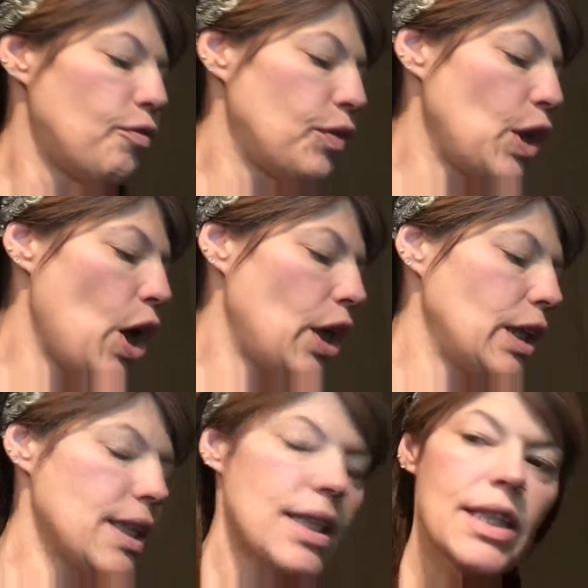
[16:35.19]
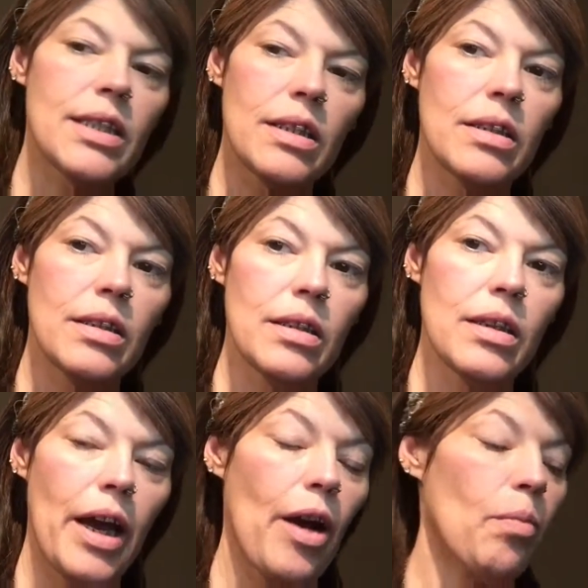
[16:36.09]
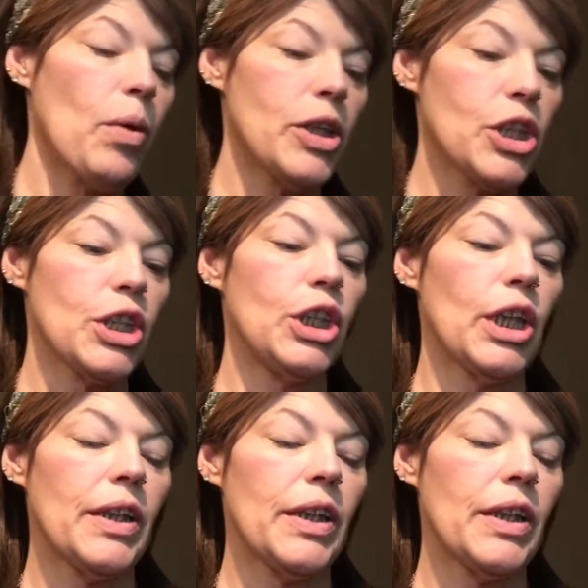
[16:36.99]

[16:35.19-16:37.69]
flawless, airbrushed look.